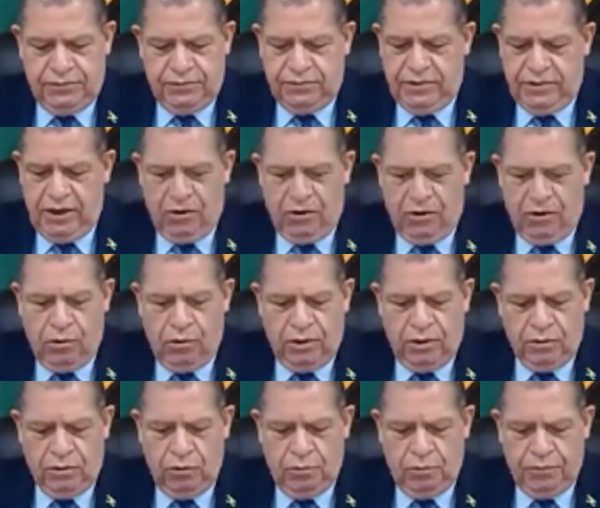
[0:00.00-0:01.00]

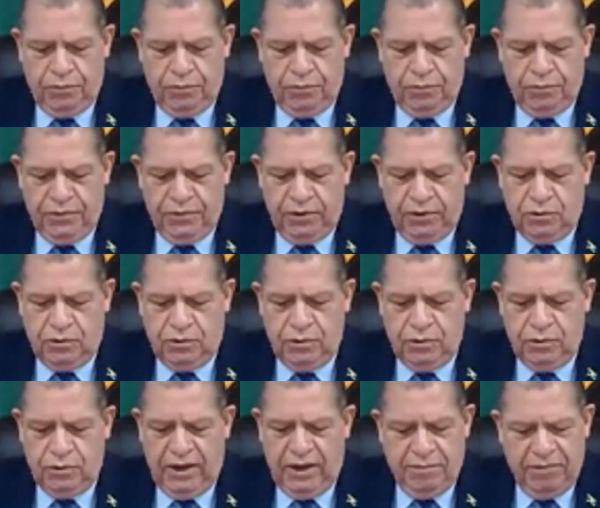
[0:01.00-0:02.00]
stakeholder groups,
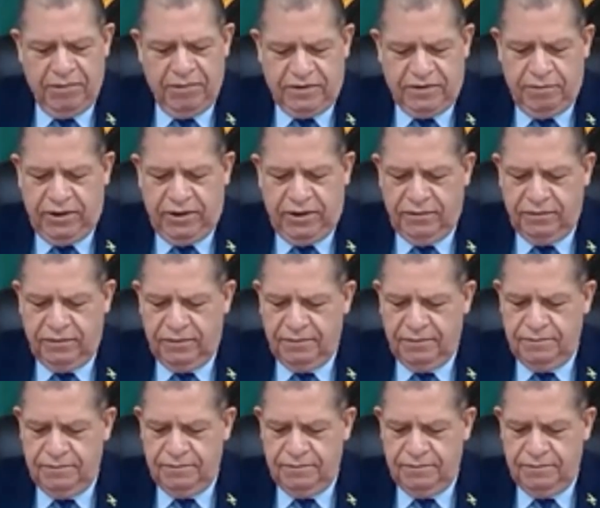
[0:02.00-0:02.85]
including MSMEs,